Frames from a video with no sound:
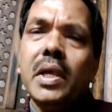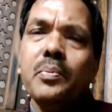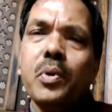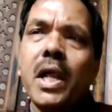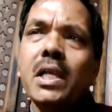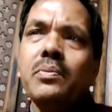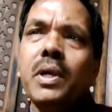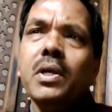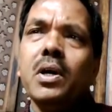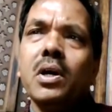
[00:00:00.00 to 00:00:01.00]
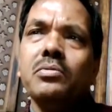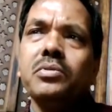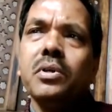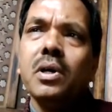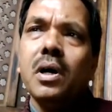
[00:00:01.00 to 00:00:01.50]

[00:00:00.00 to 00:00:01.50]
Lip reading: appointment of